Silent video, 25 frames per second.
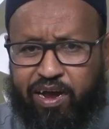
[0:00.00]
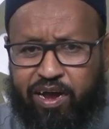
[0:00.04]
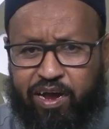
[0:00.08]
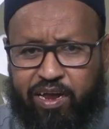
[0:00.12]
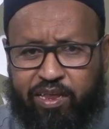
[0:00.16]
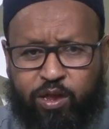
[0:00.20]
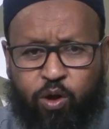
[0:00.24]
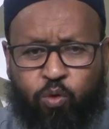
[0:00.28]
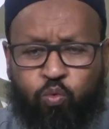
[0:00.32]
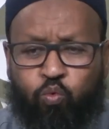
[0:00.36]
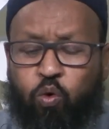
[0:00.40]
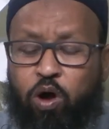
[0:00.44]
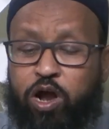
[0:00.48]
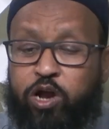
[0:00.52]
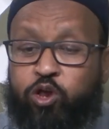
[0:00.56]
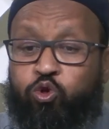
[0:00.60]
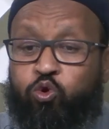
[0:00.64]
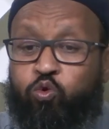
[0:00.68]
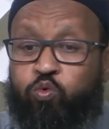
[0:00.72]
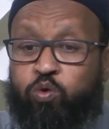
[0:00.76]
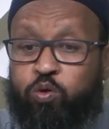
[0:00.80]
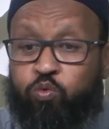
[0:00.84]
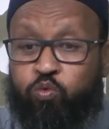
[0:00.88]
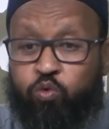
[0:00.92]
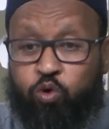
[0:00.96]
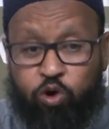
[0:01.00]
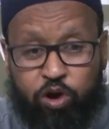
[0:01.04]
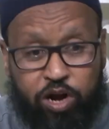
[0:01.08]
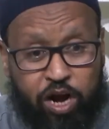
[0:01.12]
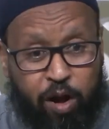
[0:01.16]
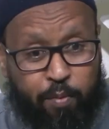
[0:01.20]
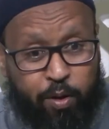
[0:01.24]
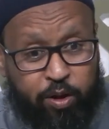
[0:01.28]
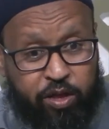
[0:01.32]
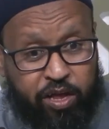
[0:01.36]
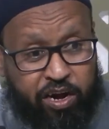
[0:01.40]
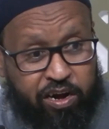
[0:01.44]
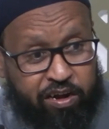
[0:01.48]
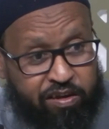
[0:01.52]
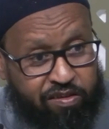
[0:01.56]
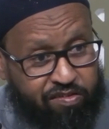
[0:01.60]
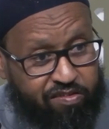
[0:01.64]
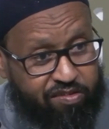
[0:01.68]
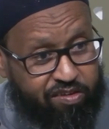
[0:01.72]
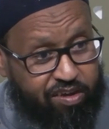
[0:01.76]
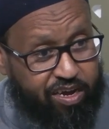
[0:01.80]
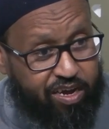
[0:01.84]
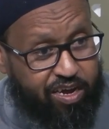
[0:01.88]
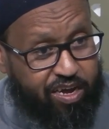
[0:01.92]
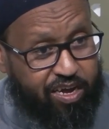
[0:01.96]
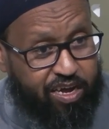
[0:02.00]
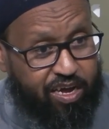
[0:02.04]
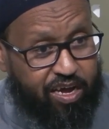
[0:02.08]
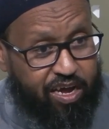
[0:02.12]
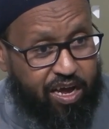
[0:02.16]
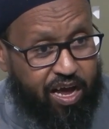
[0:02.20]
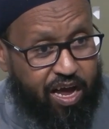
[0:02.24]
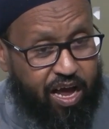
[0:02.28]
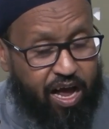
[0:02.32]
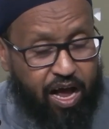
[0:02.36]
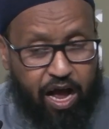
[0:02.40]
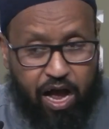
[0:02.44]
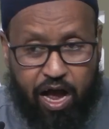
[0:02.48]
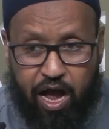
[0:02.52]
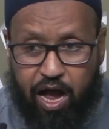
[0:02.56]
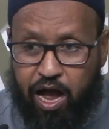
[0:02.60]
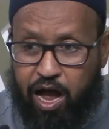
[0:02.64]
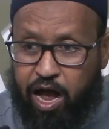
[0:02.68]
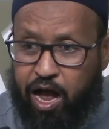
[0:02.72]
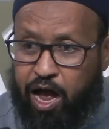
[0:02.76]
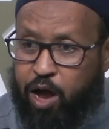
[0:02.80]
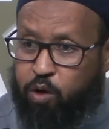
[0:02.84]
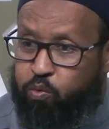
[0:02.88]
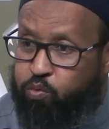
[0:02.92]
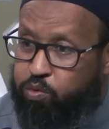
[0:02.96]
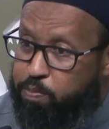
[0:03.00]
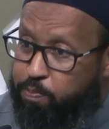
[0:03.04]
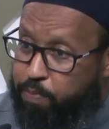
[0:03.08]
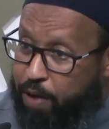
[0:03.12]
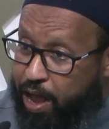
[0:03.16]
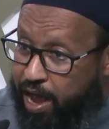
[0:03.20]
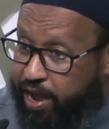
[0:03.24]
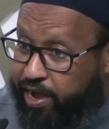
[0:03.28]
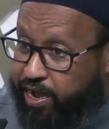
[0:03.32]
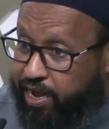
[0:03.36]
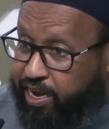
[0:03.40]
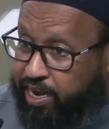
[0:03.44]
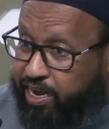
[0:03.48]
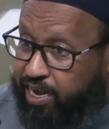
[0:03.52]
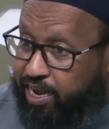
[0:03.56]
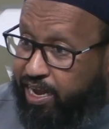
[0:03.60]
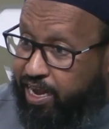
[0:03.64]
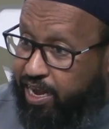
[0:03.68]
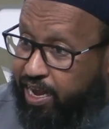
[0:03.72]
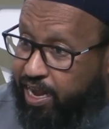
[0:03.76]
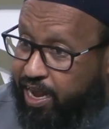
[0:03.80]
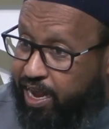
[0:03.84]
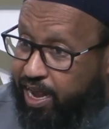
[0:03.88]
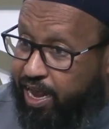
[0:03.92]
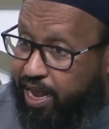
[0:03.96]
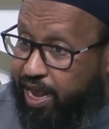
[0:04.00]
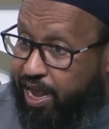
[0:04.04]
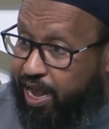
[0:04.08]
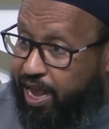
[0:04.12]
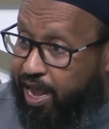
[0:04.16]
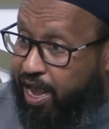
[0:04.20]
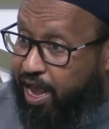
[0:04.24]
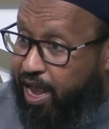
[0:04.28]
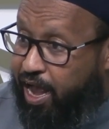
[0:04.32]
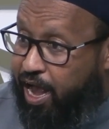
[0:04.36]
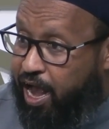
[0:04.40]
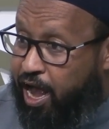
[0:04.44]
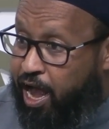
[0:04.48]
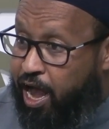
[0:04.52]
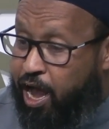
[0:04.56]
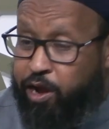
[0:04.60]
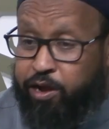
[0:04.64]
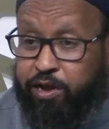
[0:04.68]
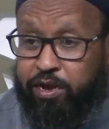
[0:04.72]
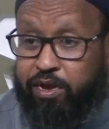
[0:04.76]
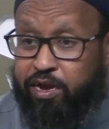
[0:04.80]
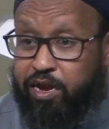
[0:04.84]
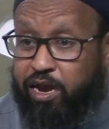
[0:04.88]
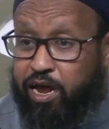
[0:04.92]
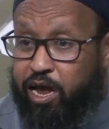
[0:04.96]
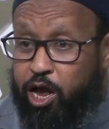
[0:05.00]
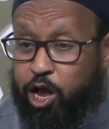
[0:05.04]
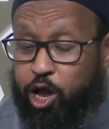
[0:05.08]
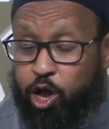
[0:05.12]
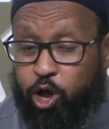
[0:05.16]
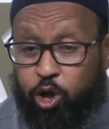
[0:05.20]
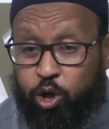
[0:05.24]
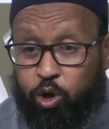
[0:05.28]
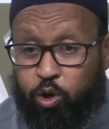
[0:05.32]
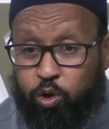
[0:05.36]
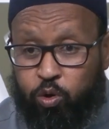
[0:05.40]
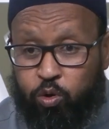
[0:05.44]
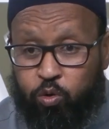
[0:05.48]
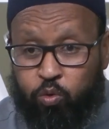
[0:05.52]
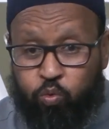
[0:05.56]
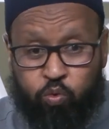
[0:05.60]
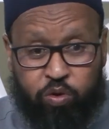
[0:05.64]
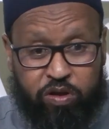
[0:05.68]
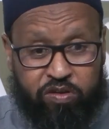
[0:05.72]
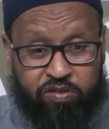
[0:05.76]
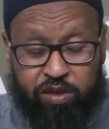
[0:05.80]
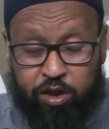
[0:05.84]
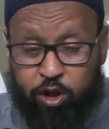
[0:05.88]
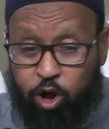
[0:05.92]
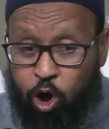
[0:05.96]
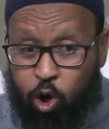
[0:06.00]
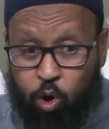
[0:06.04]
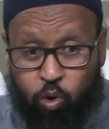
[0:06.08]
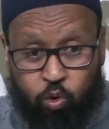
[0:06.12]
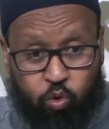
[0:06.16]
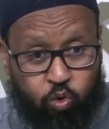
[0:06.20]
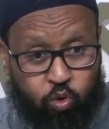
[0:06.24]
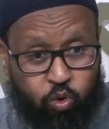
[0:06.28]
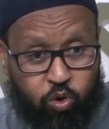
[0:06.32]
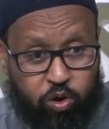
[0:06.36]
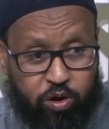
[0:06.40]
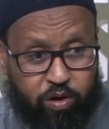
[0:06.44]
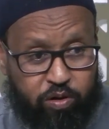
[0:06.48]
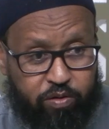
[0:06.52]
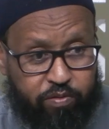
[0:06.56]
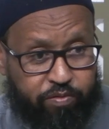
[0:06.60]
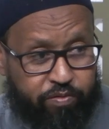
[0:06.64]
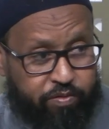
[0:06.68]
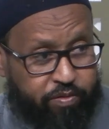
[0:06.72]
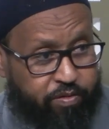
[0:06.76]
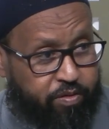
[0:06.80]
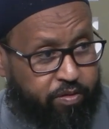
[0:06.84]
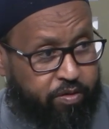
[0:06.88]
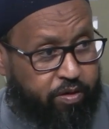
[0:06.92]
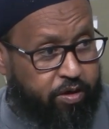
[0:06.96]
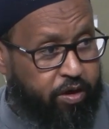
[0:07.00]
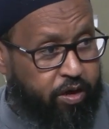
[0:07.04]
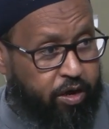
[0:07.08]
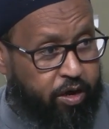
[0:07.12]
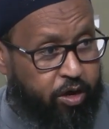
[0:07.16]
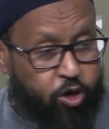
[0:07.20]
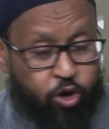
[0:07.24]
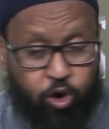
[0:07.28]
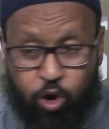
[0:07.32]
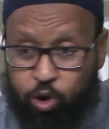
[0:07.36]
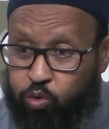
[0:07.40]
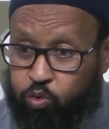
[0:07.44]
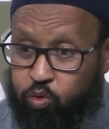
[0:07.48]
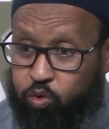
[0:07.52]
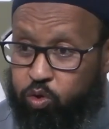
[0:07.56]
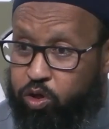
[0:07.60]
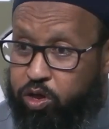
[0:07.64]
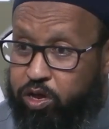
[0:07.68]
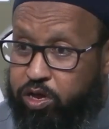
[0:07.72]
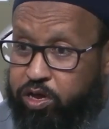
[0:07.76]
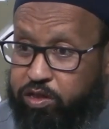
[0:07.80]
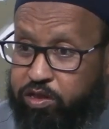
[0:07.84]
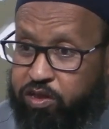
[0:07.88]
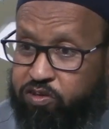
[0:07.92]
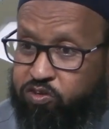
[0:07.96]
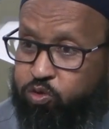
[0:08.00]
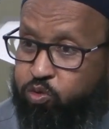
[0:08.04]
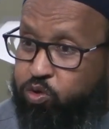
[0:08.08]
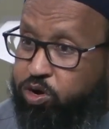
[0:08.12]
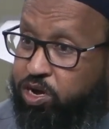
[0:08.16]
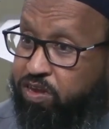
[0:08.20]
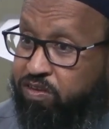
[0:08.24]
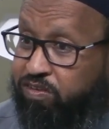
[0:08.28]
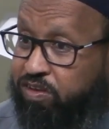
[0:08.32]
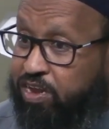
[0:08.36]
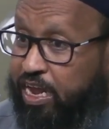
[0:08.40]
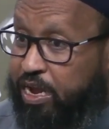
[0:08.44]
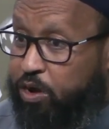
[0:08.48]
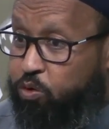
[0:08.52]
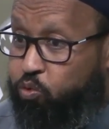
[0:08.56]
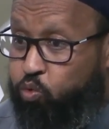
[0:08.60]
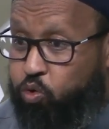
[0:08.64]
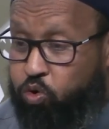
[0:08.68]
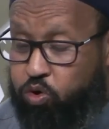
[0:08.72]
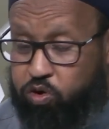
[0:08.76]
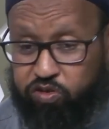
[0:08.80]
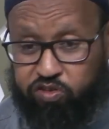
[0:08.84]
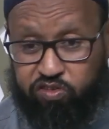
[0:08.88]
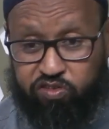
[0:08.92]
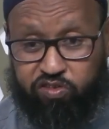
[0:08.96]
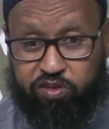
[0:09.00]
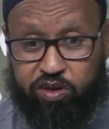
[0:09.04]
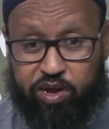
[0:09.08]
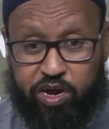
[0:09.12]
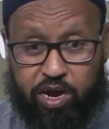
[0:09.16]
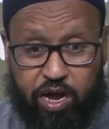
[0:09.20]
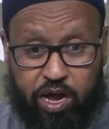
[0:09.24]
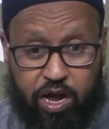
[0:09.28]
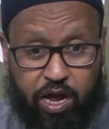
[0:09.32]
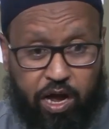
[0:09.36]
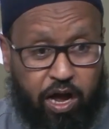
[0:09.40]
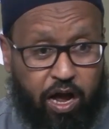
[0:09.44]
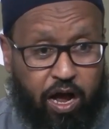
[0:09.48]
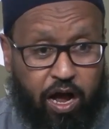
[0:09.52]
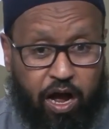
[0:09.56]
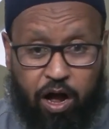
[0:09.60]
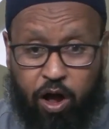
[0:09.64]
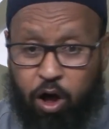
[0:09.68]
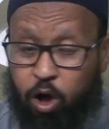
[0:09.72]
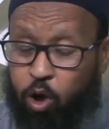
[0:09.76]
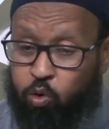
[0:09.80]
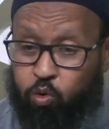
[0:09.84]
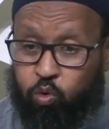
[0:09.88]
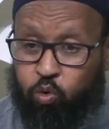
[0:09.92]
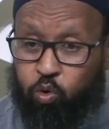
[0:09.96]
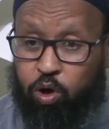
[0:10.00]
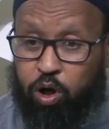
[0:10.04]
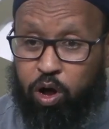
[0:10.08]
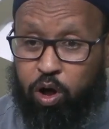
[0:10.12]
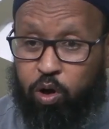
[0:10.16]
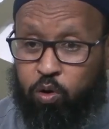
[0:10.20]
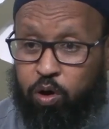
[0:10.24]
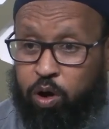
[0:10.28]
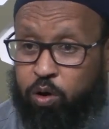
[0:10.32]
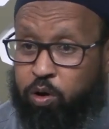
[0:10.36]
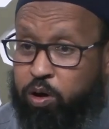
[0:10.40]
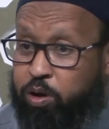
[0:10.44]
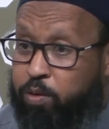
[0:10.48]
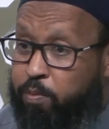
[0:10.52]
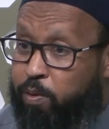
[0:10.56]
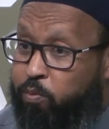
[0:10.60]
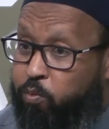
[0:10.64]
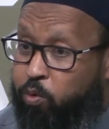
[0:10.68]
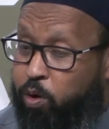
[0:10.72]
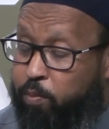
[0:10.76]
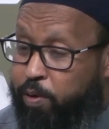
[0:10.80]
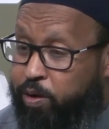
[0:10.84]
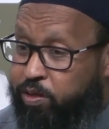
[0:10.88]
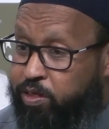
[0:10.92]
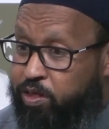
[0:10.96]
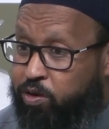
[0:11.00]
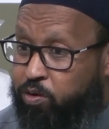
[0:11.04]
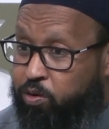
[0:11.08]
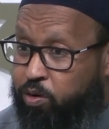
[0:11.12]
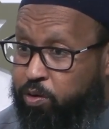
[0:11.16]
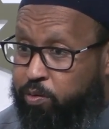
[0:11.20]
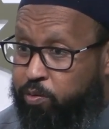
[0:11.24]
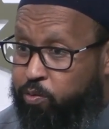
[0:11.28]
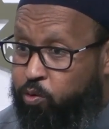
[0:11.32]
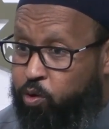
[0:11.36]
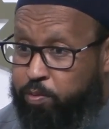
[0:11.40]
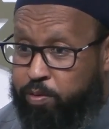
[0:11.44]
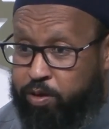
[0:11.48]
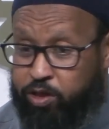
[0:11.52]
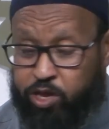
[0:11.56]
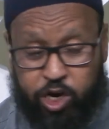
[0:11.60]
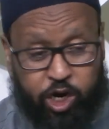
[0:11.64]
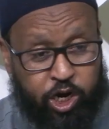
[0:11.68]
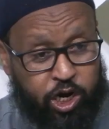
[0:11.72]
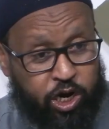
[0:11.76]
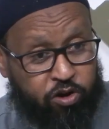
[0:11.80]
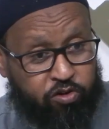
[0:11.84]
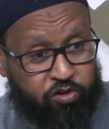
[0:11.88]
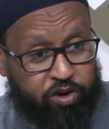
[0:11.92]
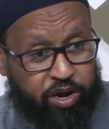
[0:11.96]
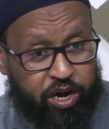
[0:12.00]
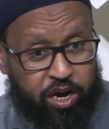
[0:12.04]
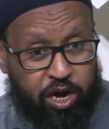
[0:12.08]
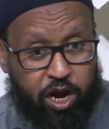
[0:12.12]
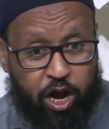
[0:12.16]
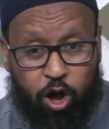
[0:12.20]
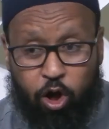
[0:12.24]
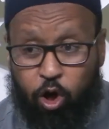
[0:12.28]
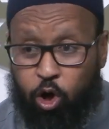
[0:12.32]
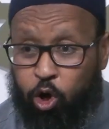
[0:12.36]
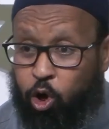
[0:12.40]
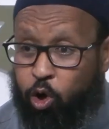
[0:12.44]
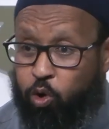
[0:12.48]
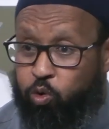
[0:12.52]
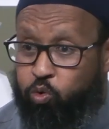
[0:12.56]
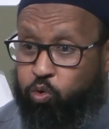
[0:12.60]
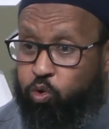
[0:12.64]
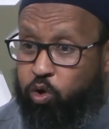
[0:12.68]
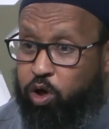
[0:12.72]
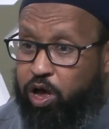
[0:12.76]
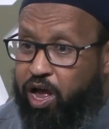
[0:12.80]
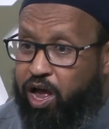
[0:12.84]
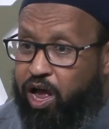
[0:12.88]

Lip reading: And why do we worry about the rizq and we panic and we said, oh, you know, the situation is getting worse. Oh, what about the children? Oh,